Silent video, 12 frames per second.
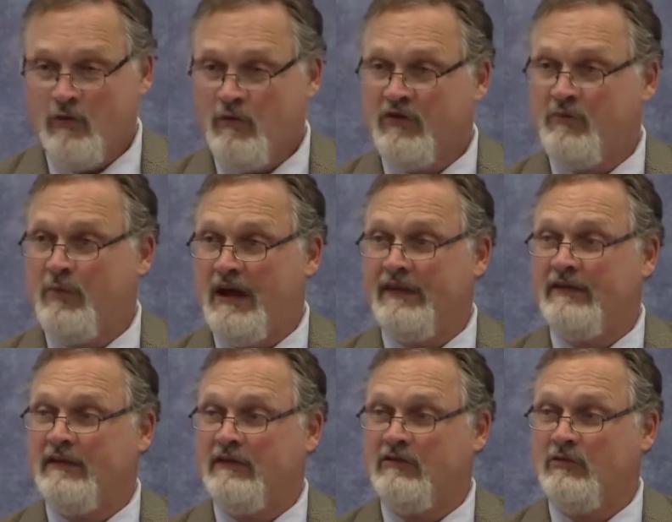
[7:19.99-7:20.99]

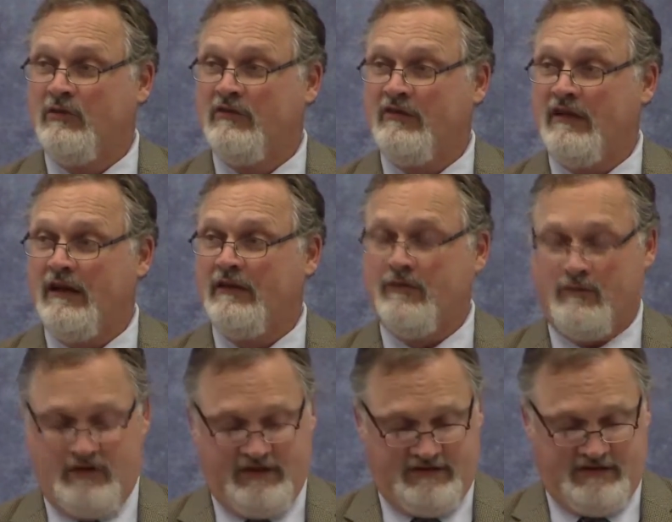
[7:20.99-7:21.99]
responding to his line of
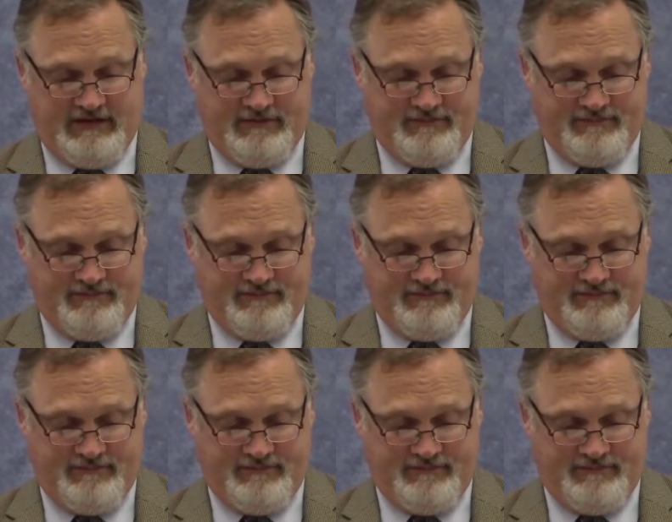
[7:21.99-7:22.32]
reasoning.